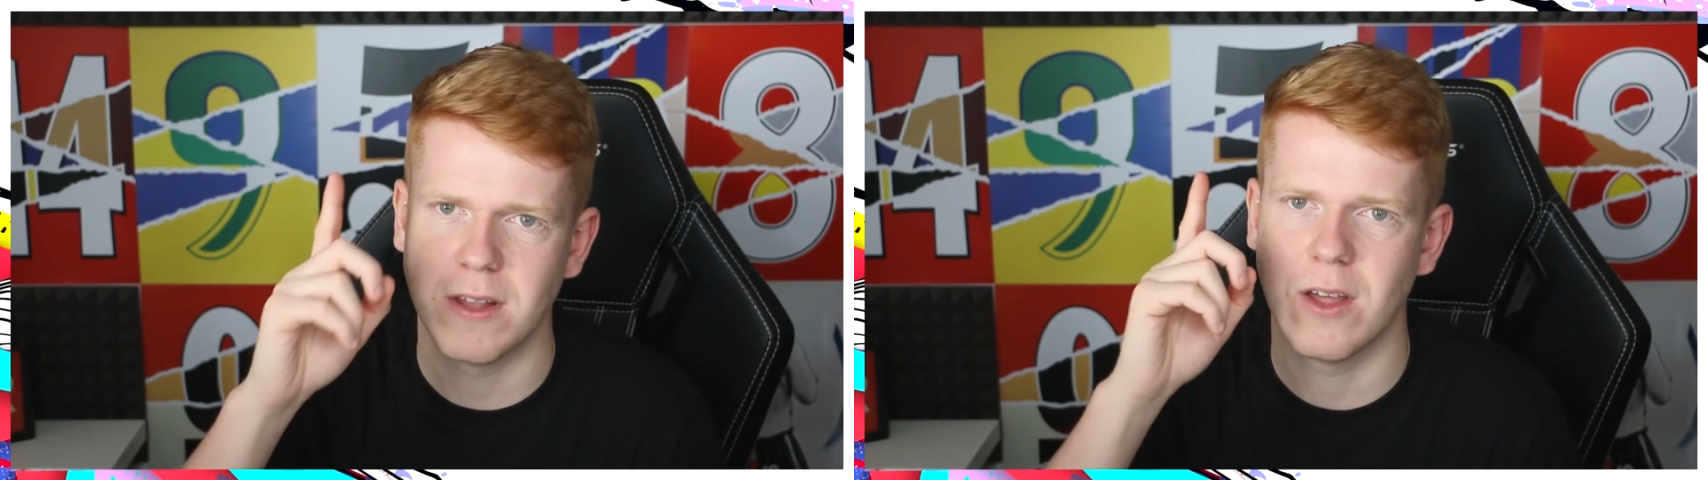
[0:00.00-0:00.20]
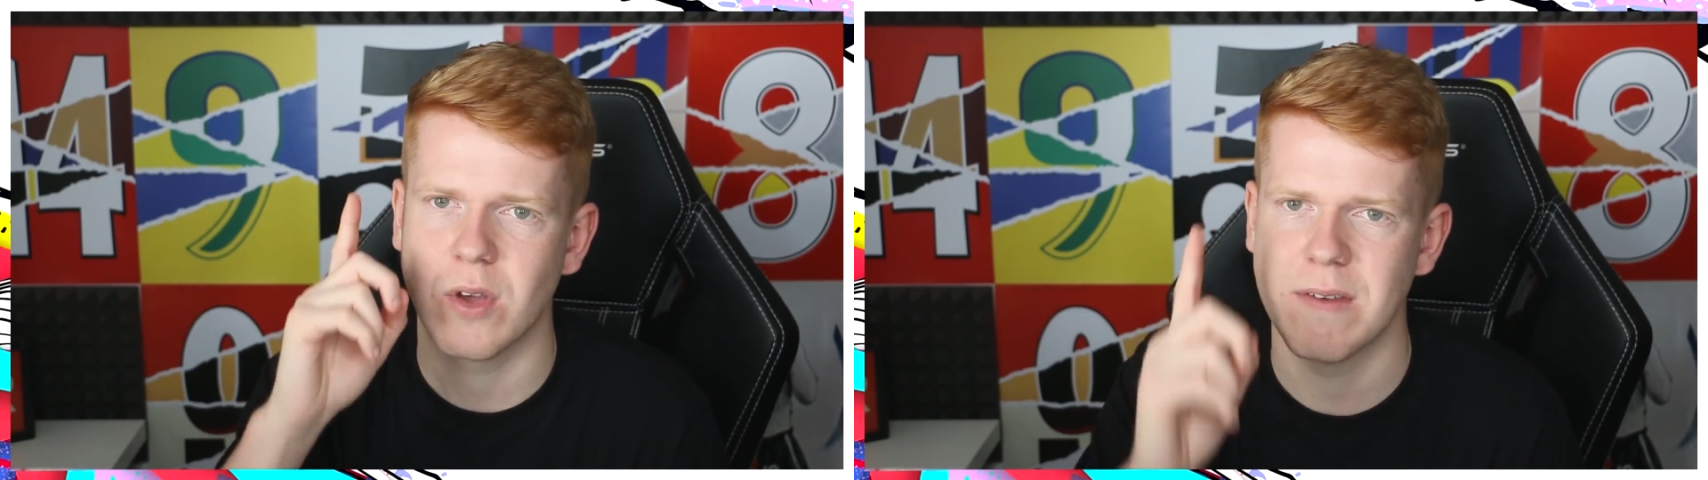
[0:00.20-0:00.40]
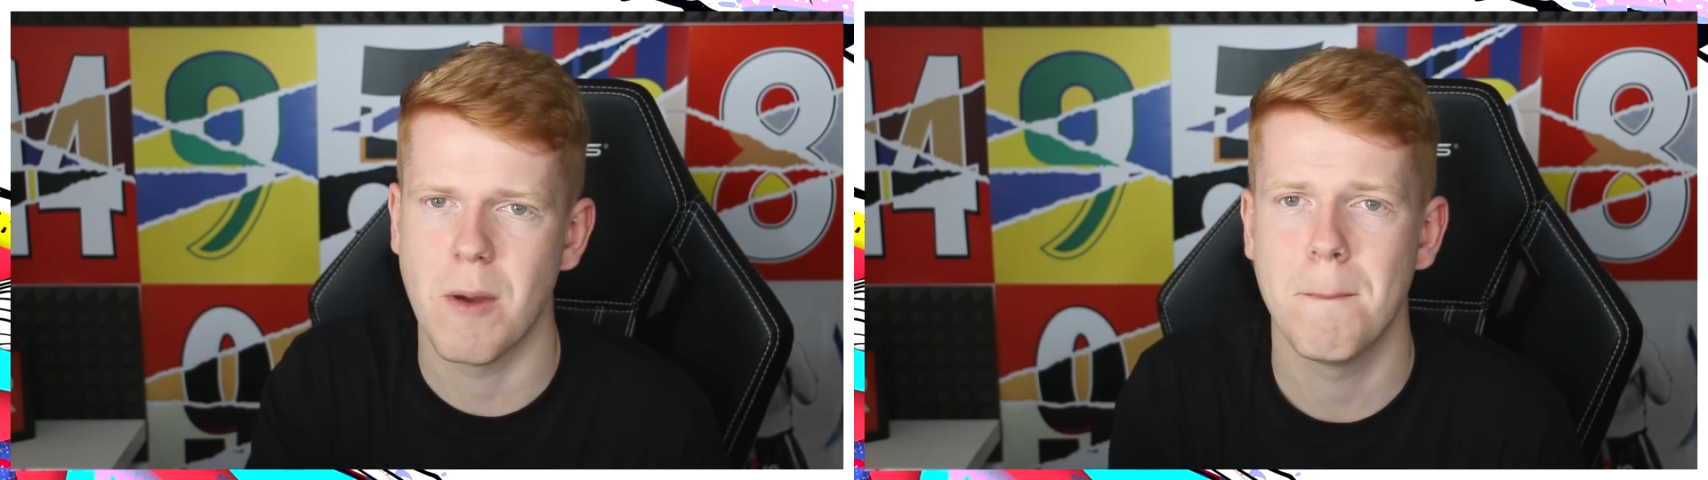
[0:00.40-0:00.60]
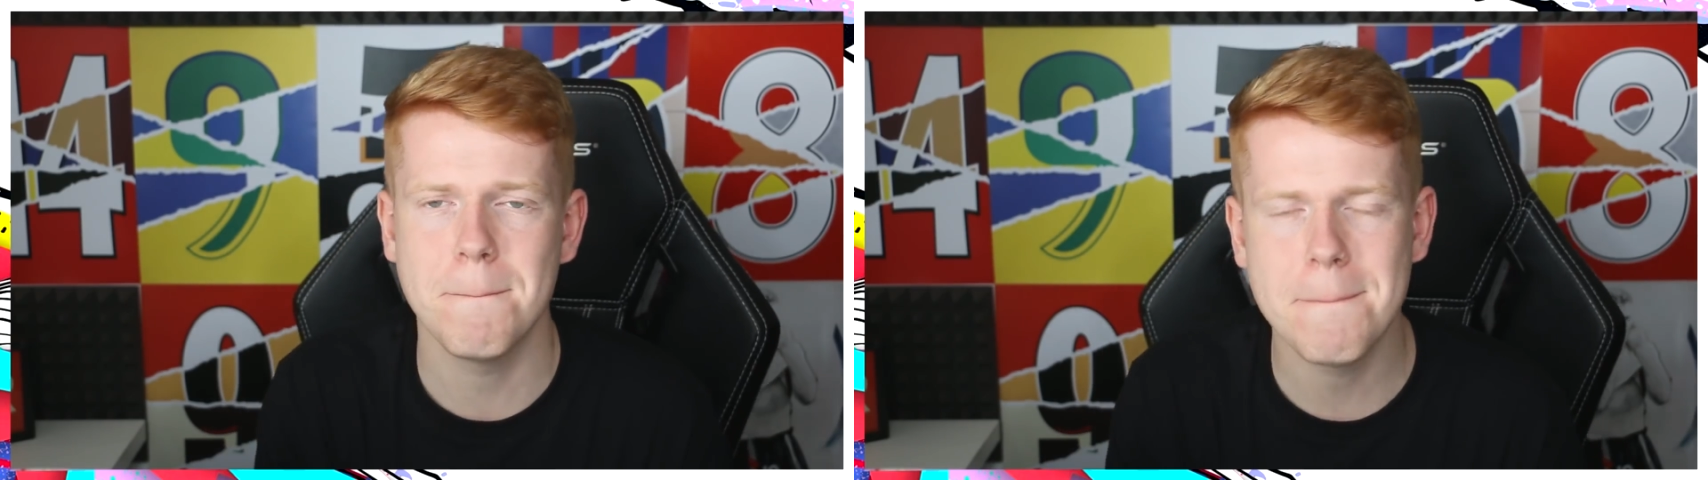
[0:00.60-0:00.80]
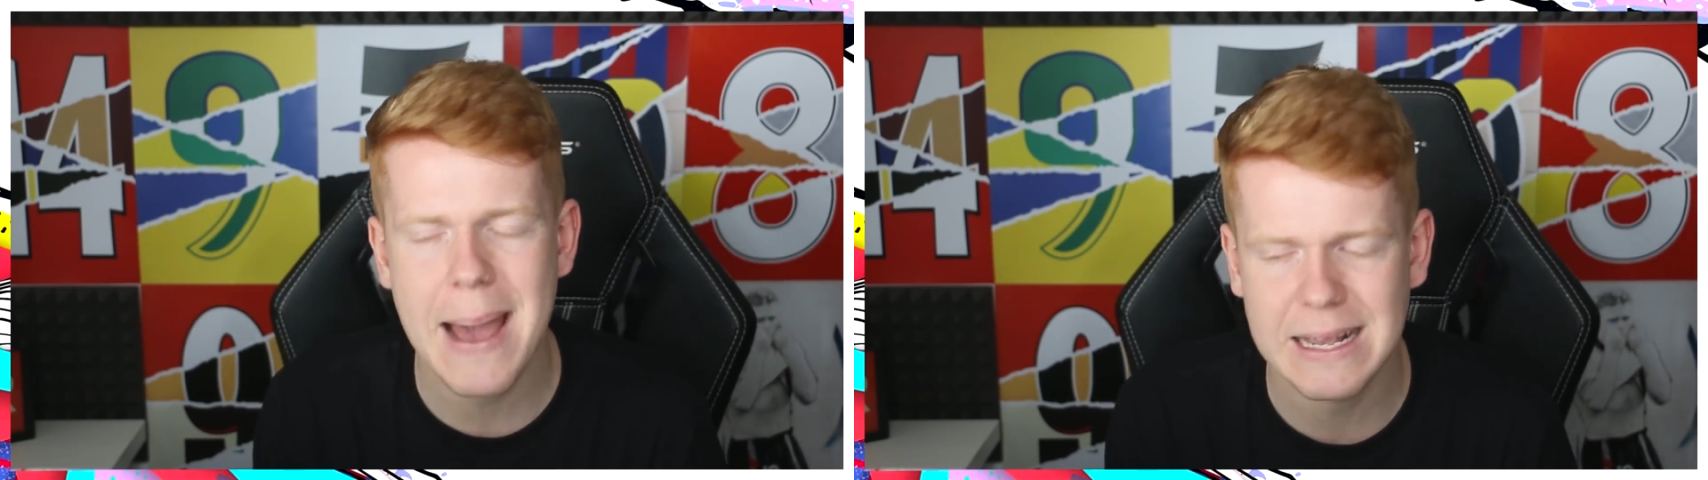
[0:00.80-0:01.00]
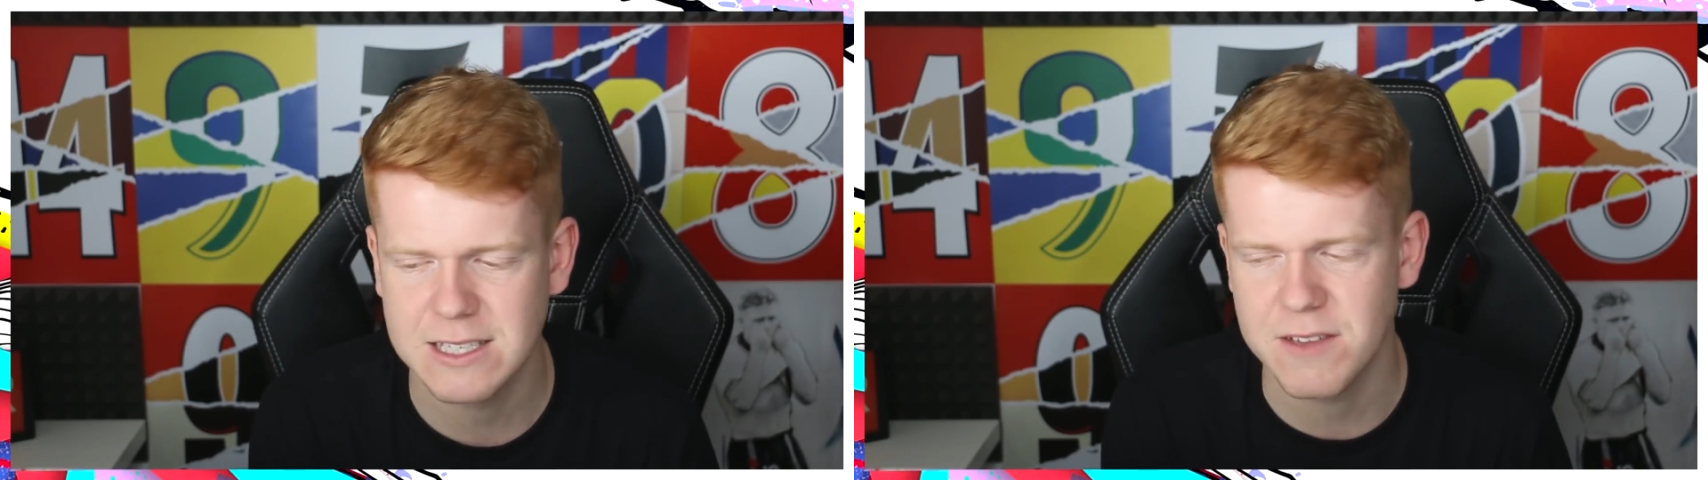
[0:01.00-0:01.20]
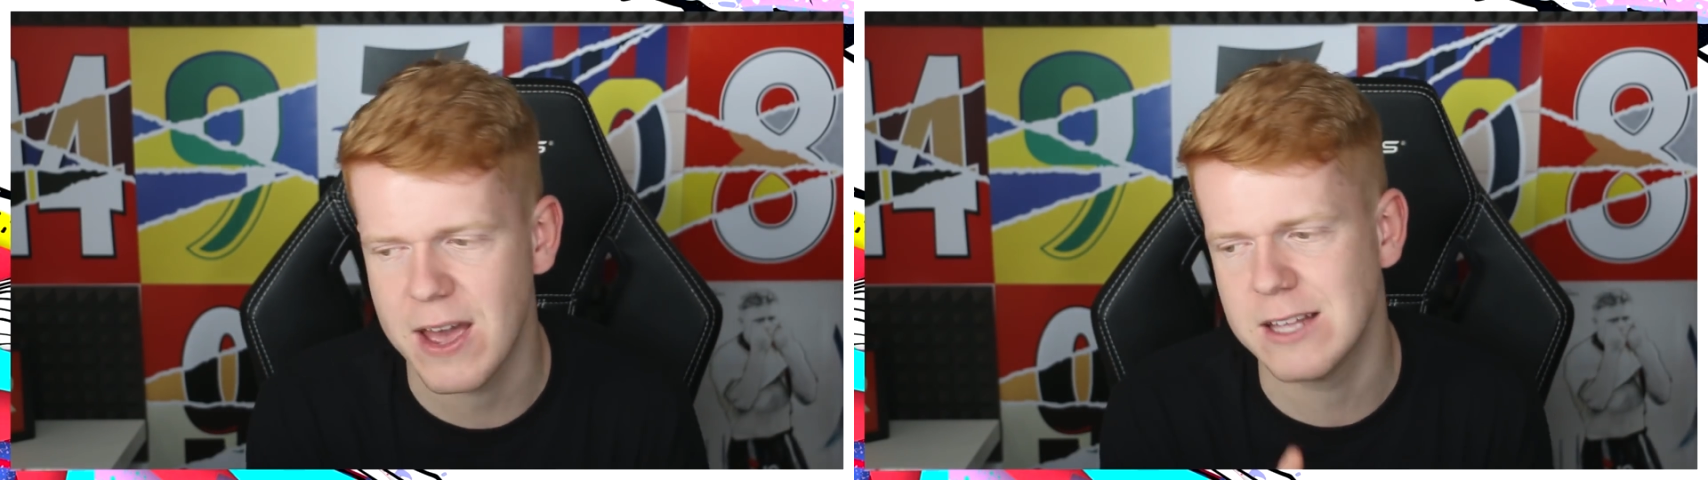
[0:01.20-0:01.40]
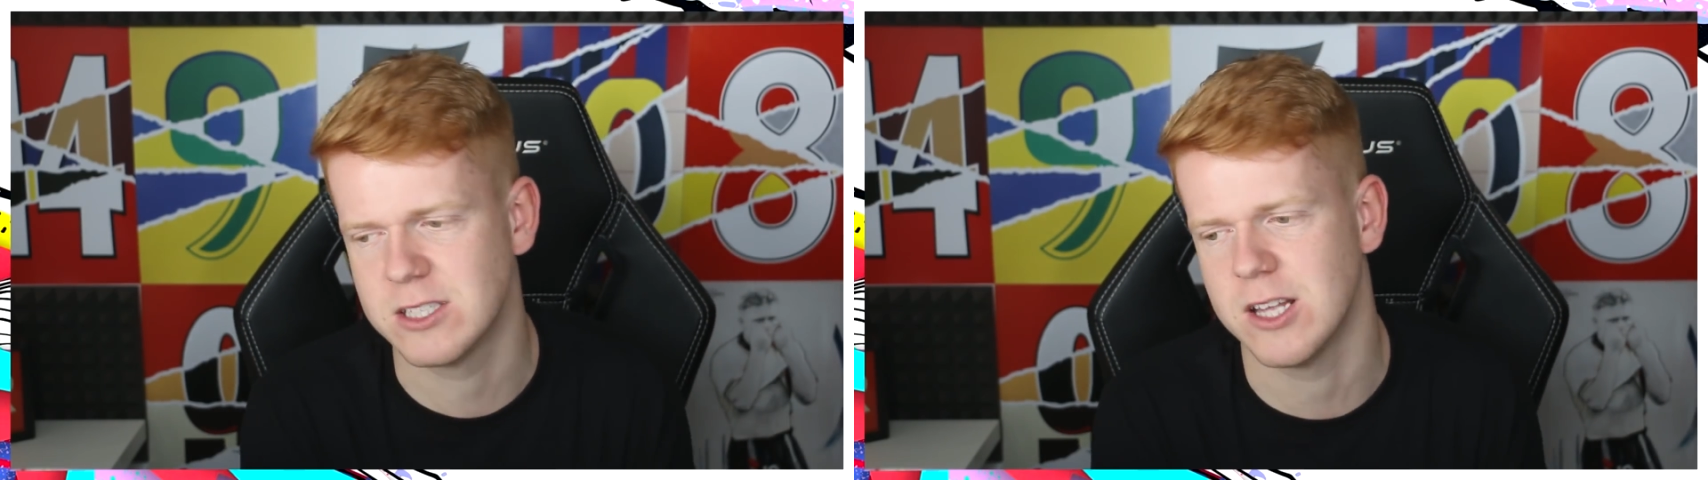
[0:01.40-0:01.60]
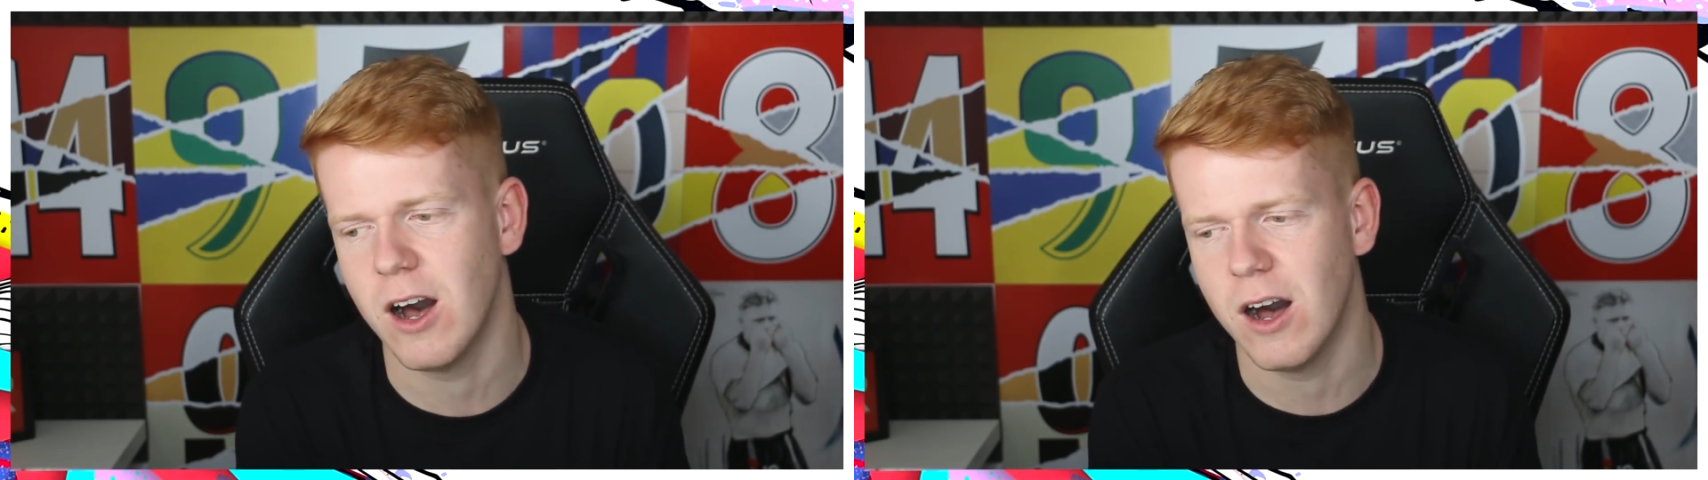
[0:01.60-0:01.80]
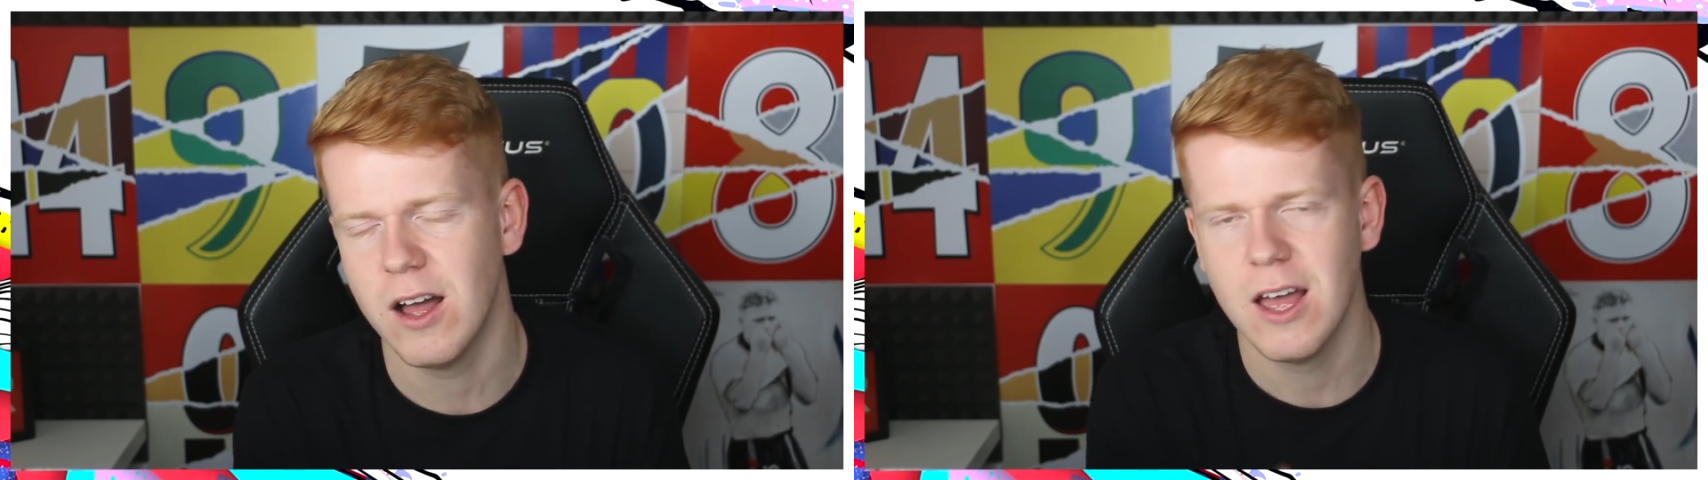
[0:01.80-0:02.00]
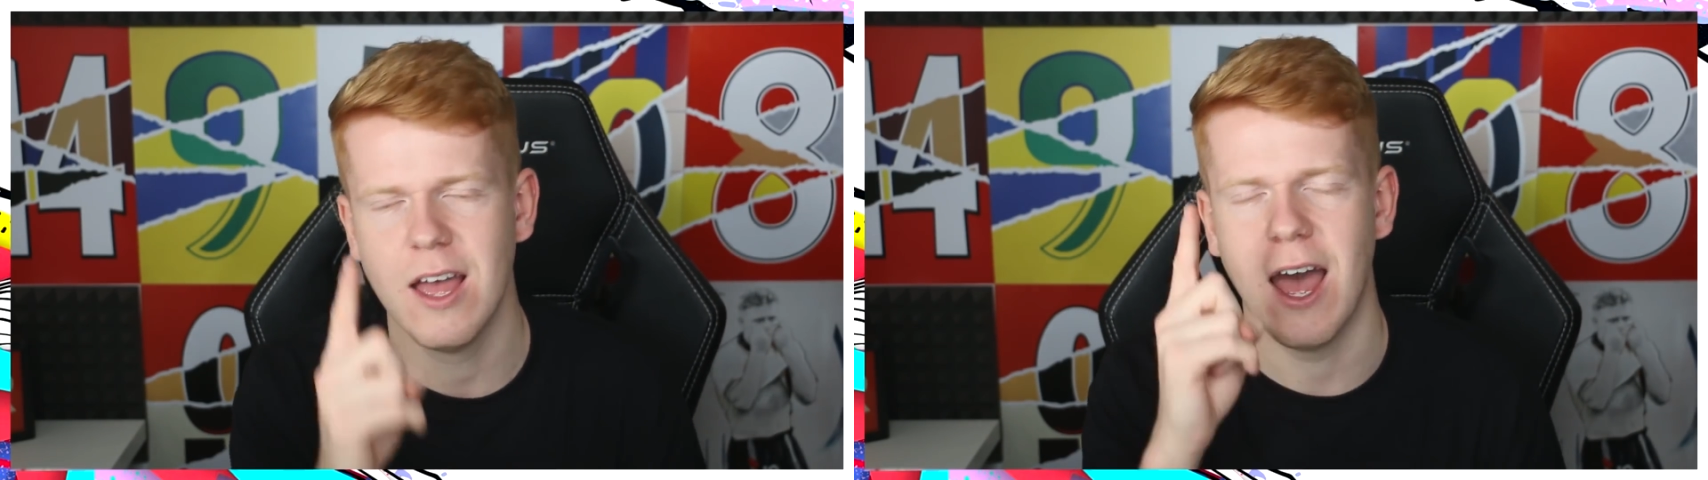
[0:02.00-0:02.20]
and that will give you a massive head start